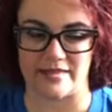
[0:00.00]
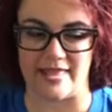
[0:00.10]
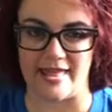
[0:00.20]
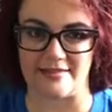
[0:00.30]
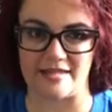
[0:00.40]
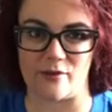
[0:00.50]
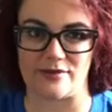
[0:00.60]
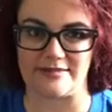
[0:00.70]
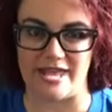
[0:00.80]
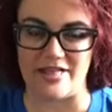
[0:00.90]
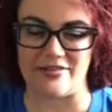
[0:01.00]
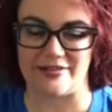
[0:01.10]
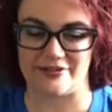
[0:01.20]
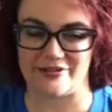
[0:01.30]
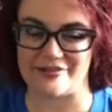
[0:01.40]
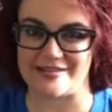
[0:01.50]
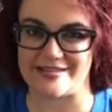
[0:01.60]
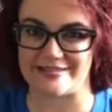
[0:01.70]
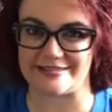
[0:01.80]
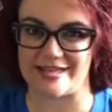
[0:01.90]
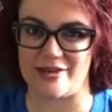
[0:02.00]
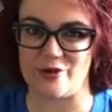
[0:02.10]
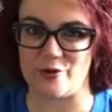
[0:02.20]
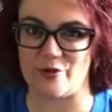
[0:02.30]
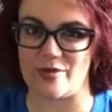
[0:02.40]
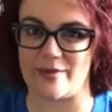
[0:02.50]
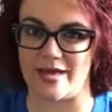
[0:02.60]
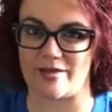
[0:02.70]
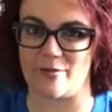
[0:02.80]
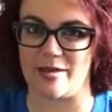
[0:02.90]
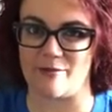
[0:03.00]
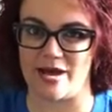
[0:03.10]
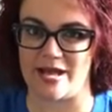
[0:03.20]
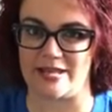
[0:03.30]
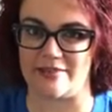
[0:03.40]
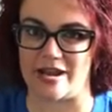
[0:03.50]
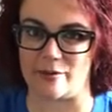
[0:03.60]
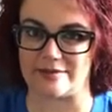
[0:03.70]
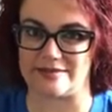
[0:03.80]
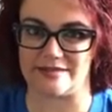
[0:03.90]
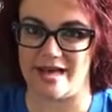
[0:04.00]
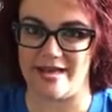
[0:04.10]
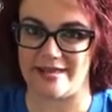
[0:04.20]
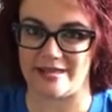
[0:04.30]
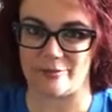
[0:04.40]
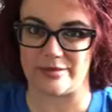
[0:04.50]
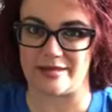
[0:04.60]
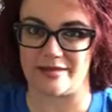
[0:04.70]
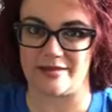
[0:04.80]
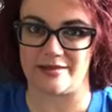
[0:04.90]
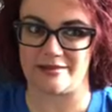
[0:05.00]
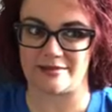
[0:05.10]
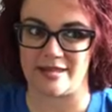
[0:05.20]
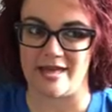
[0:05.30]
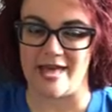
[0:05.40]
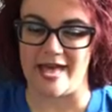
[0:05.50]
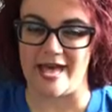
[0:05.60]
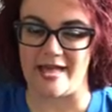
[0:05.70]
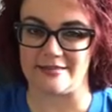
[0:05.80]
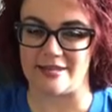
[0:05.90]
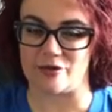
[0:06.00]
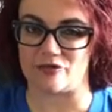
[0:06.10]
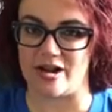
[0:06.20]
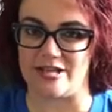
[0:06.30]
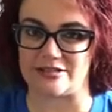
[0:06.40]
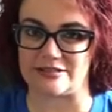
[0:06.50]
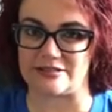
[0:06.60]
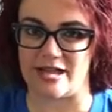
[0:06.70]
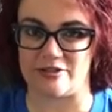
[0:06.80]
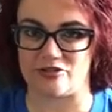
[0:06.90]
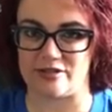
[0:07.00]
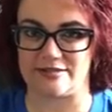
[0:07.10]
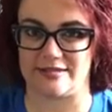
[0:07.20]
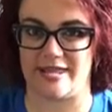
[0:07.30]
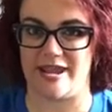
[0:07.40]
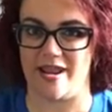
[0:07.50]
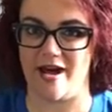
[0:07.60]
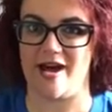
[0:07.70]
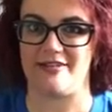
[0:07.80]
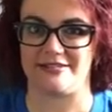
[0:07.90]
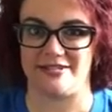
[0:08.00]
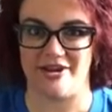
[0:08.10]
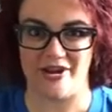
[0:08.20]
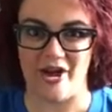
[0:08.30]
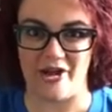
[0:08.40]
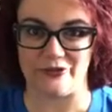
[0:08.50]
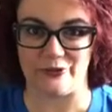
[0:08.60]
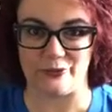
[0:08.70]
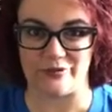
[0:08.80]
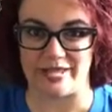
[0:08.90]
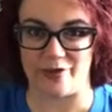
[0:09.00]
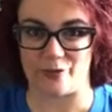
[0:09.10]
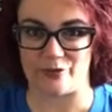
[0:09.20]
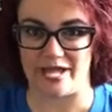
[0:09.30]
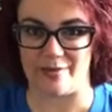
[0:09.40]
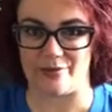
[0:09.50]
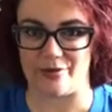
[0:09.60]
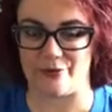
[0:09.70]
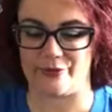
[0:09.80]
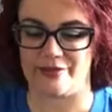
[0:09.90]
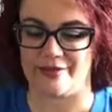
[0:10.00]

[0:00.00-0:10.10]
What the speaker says: And as I was telling her this, I knew in the back of my mind that I was lying because as a writer, I just cannot not do NaNoWriMo.